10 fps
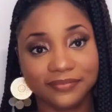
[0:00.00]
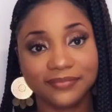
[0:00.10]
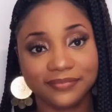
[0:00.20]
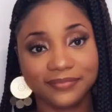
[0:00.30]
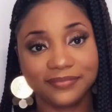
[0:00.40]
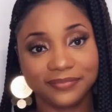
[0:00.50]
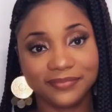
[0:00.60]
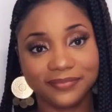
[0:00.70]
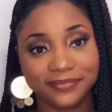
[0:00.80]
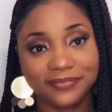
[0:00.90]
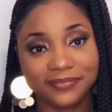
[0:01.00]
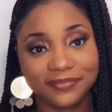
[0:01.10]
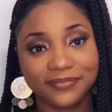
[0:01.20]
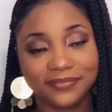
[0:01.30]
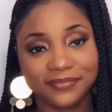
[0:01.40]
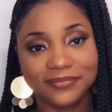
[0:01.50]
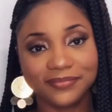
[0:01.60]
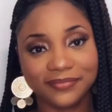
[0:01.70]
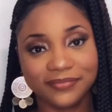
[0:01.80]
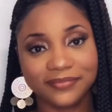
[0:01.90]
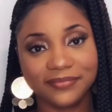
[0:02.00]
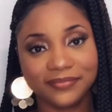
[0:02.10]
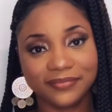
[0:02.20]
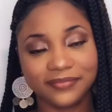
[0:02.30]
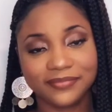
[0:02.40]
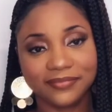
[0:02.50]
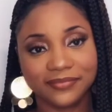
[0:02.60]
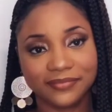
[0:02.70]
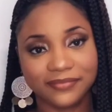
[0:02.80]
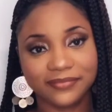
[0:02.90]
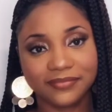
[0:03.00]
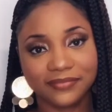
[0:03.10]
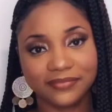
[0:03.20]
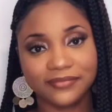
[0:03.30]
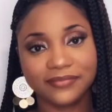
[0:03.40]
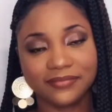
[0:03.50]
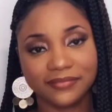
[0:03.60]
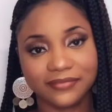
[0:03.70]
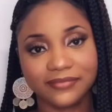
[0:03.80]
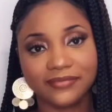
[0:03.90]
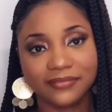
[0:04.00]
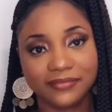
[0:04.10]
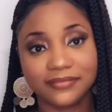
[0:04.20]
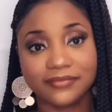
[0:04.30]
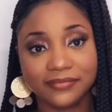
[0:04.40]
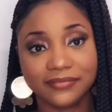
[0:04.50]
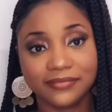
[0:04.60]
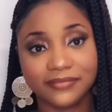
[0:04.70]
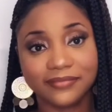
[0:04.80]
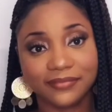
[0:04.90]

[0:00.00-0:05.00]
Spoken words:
The person shown says nothing.